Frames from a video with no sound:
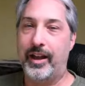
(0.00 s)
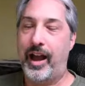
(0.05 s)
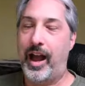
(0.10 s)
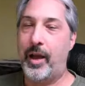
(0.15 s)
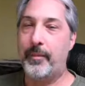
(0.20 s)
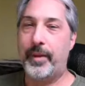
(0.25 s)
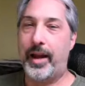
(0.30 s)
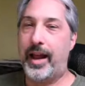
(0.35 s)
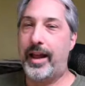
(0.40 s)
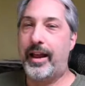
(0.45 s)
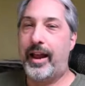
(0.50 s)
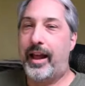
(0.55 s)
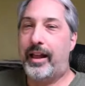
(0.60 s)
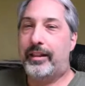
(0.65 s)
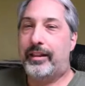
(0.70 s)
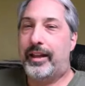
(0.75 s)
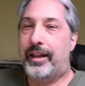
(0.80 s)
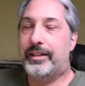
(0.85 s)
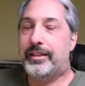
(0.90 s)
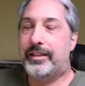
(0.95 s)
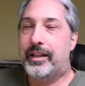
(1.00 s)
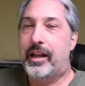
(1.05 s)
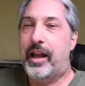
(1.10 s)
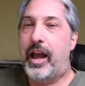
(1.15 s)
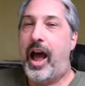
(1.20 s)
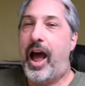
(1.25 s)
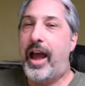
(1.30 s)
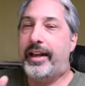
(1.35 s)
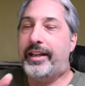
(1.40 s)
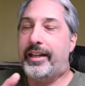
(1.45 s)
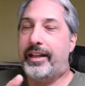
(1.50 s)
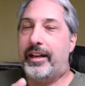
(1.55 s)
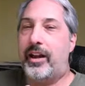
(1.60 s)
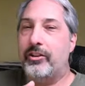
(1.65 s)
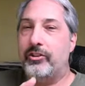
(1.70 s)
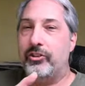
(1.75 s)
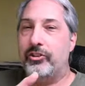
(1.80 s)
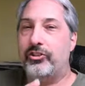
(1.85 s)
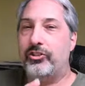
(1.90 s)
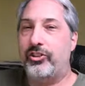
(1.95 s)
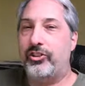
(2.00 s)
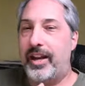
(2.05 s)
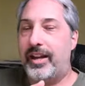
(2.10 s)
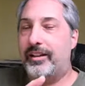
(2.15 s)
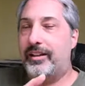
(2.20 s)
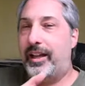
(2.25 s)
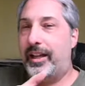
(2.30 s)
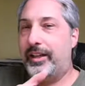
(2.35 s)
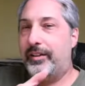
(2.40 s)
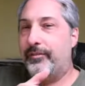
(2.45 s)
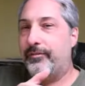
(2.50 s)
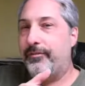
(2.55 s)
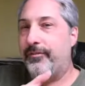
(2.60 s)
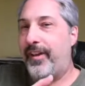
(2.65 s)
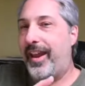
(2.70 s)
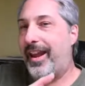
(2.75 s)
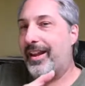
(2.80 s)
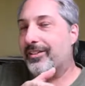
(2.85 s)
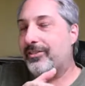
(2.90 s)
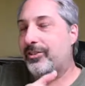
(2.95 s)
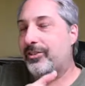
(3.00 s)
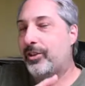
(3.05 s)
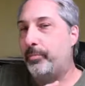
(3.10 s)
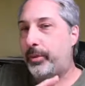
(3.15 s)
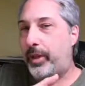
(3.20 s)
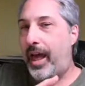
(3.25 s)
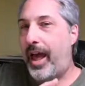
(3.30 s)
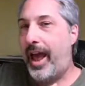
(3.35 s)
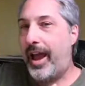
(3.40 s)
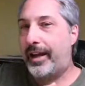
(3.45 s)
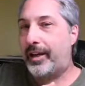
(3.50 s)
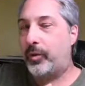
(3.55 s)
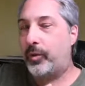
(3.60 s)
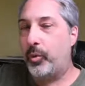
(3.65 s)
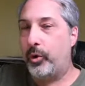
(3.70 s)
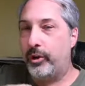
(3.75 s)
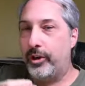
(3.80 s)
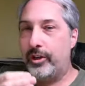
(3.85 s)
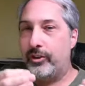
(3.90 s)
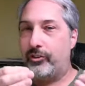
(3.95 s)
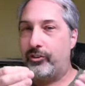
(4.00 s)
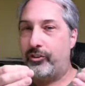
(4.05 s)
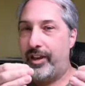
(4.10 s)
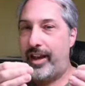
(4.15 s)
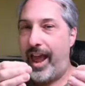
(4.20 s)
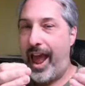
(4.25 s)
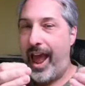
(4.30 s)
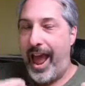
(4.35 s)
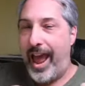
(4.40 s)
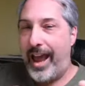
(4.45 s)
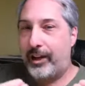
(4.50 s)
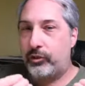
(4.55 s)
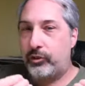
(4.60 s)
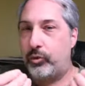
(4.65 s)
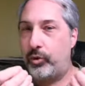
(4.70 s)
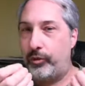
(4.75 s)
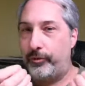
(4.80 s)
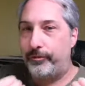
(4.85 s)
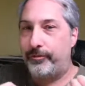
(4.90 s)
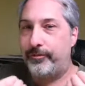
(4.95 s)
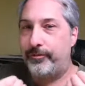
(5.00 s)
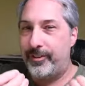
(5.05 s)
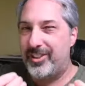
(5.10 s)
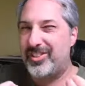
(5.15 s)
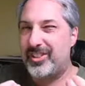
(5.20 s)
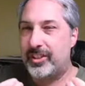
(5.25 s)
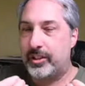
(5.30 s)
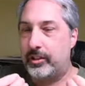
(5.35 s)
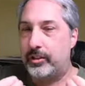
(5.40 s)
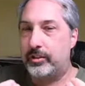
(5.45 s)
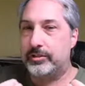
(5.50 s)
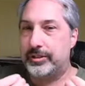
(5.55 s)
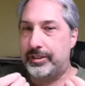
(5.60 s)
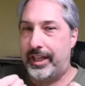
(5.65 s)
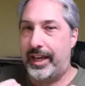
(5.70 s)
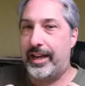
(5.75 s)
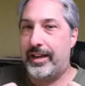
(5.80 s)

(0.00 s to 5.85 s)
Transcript: I mean, I can understand like Vanta Black, where it's an actual physical,